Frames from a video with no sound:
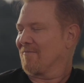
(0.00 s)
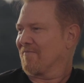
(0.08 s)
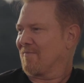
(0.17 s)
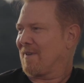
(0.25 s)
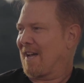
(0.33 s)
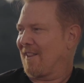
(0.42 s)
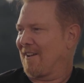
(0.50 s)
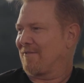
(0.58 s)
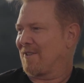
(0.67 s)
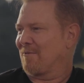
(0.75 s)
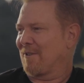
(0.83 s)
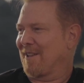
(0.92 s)
my life
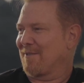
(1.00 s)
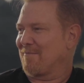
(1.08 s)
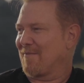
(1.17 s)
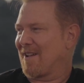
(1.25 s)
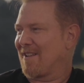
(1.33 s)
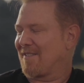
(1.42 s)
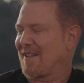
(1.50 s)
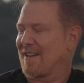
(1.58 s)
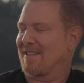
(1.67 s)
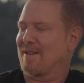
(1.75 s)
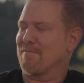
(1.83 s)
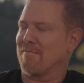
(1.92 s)
it's not it
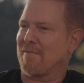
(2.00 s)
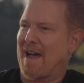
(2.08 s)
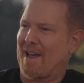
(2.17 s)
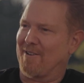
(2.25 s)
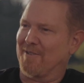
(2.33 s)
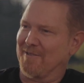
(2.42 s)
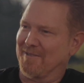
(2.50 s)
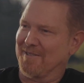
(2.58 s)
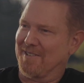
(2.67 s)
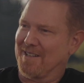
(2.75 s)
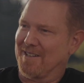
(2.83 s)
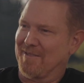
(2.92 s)
didn't matter,
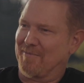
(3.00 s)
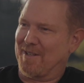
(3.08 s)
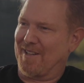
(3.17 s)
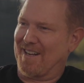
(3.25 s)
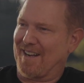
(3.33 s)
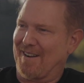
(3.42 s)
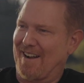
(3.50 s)
but like...